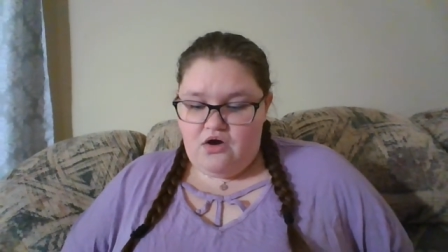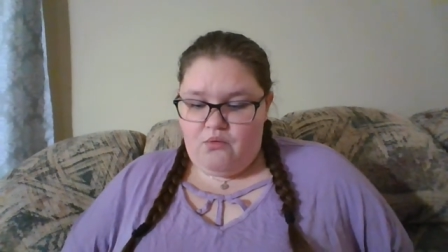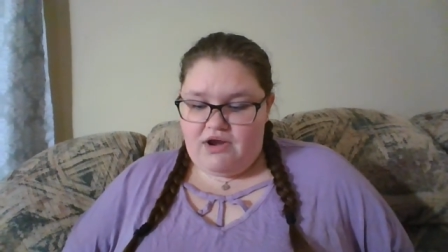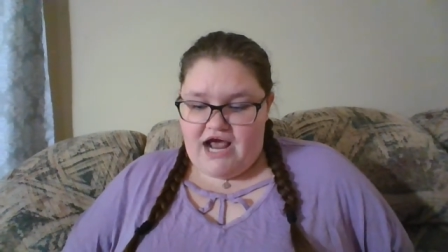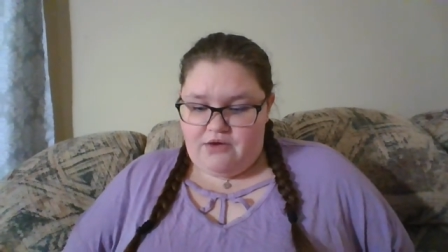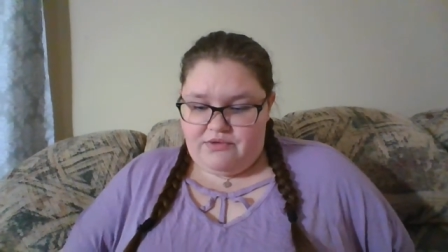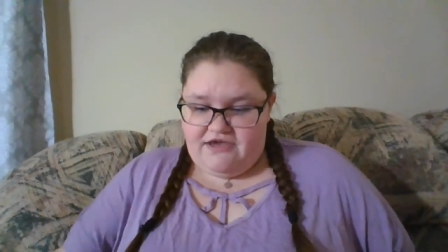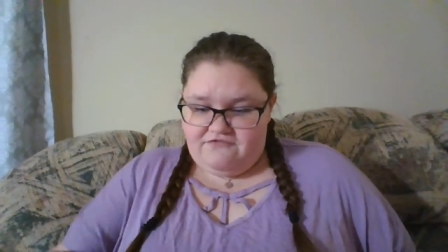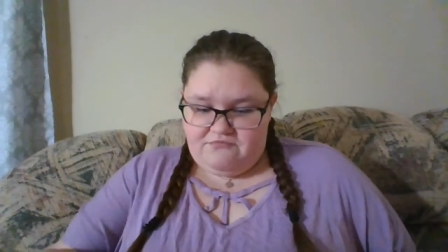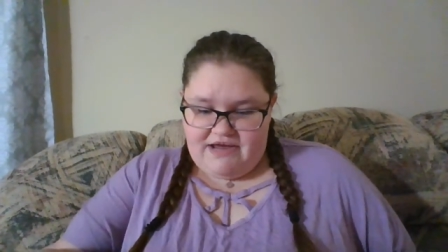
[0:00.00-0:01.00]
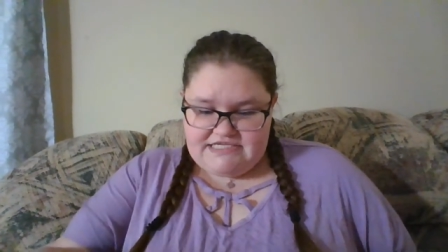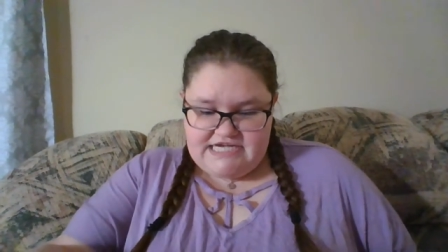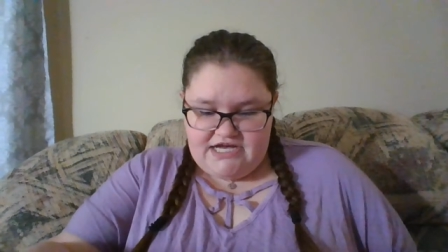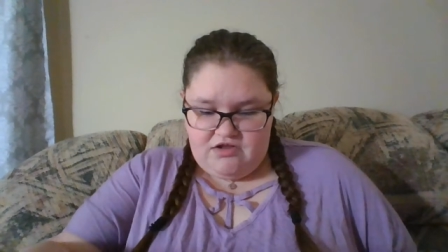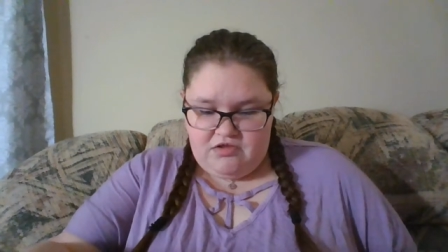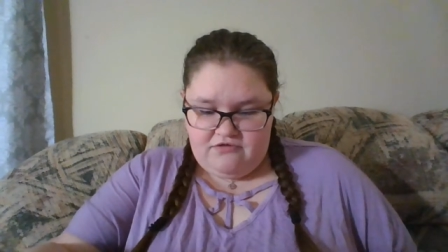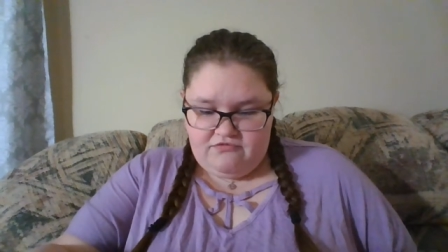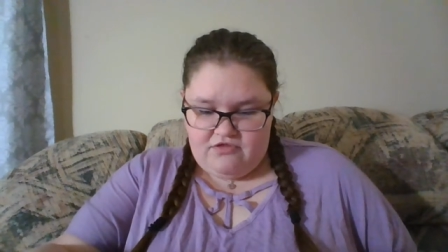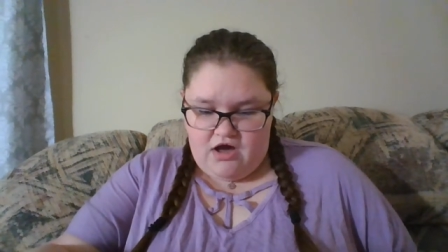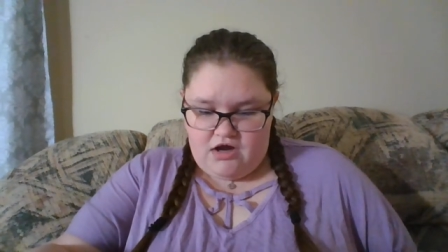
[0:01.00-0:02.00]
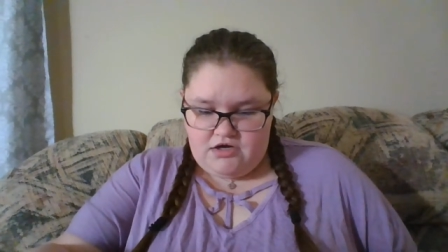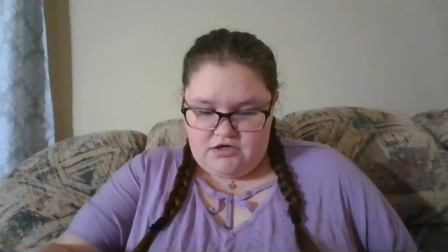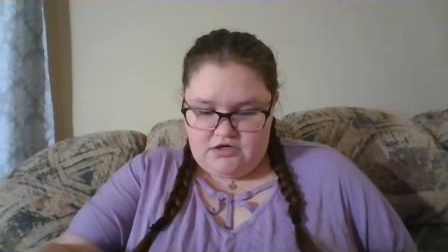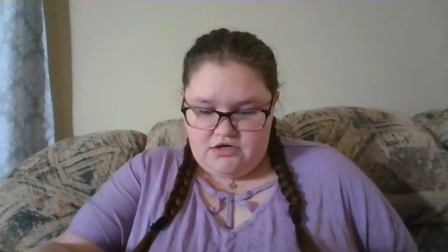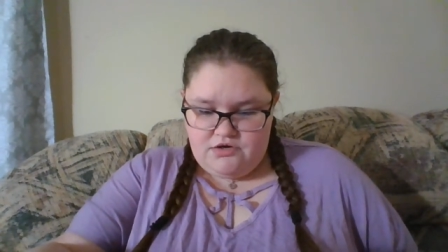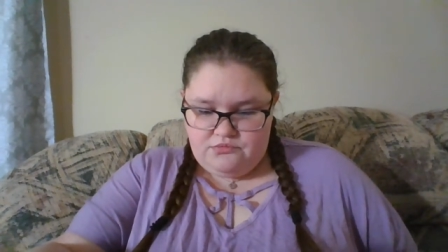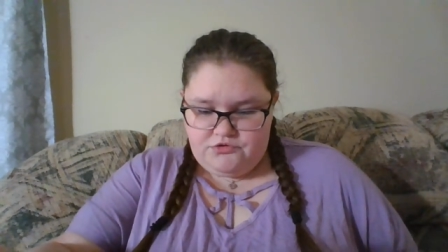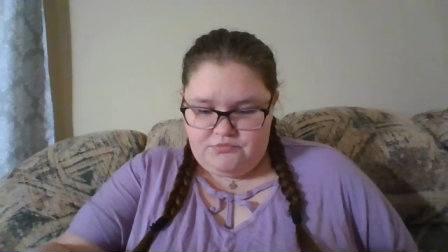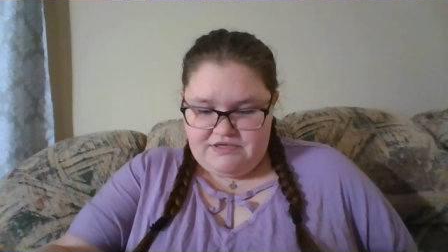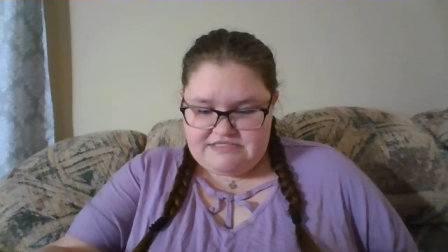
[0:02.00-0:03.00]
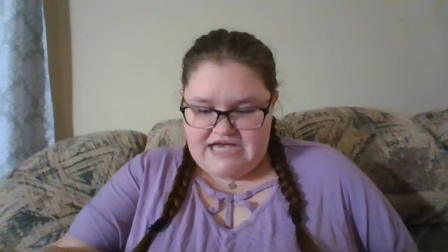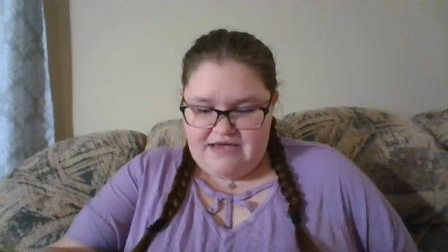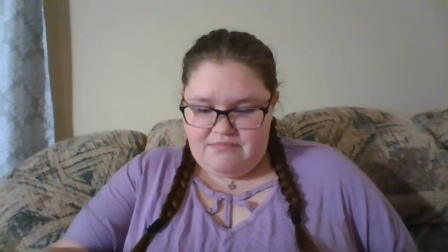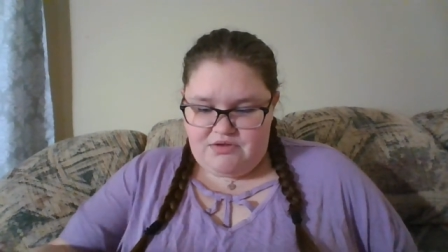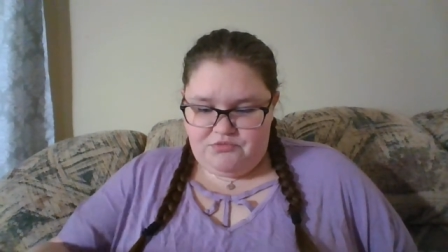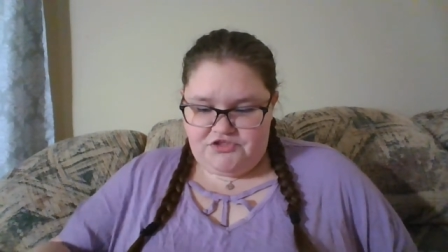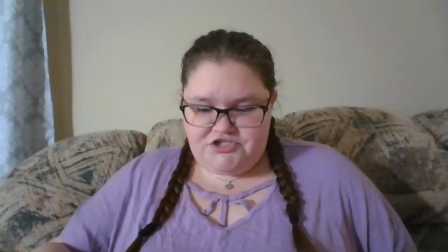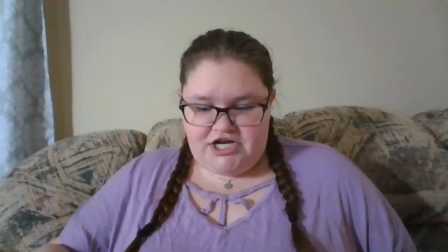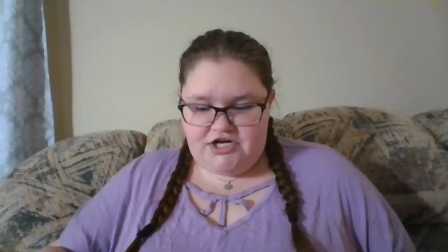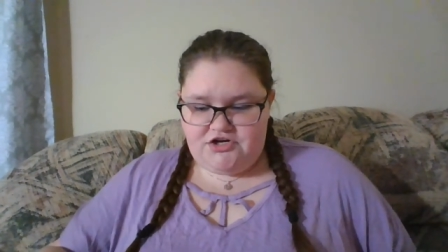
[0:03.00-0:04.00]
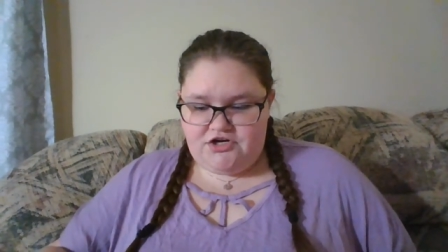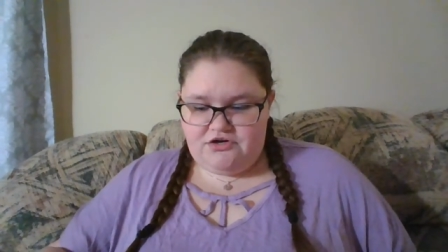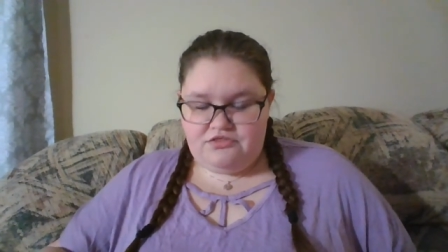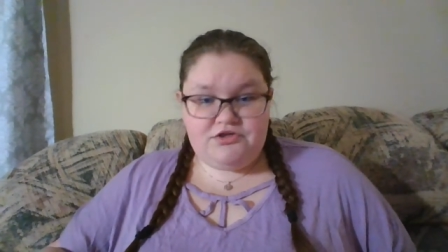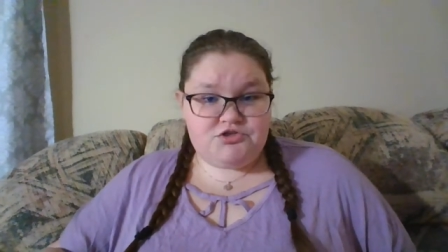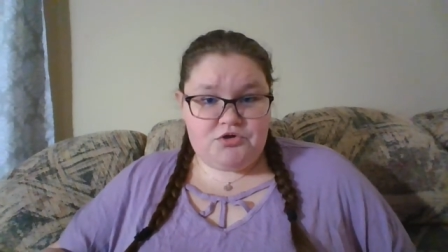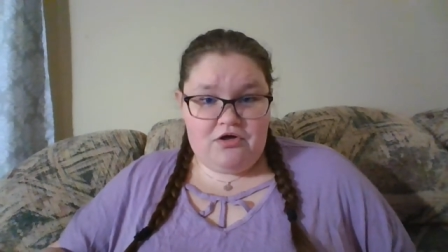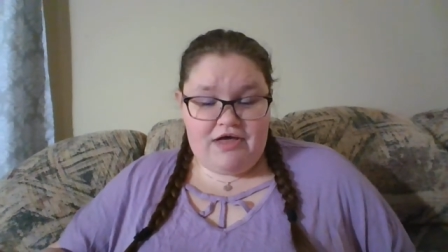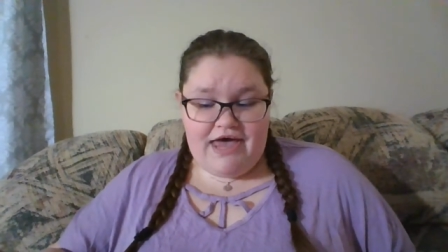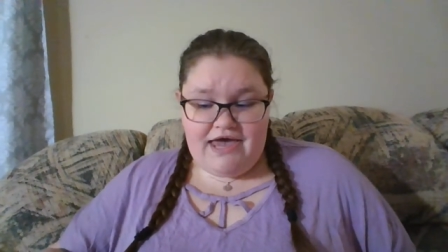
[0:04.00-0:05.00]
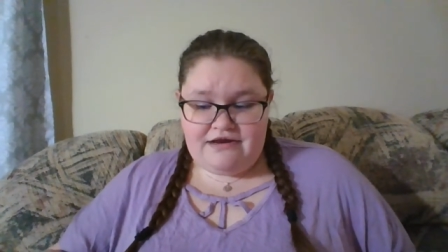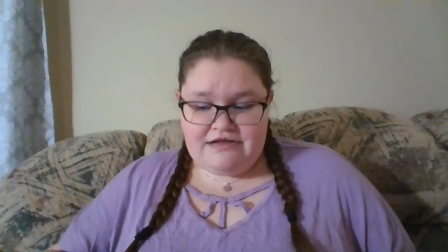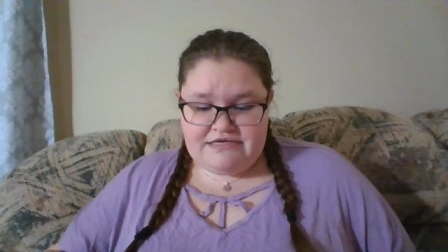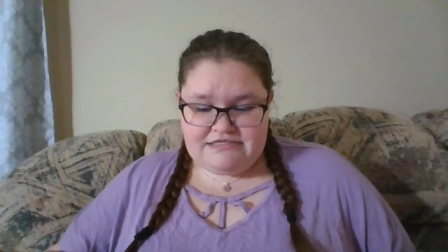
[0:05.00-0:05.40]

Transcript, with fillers: when I weaved my tale of locker room excitement with the janitor, the troll head,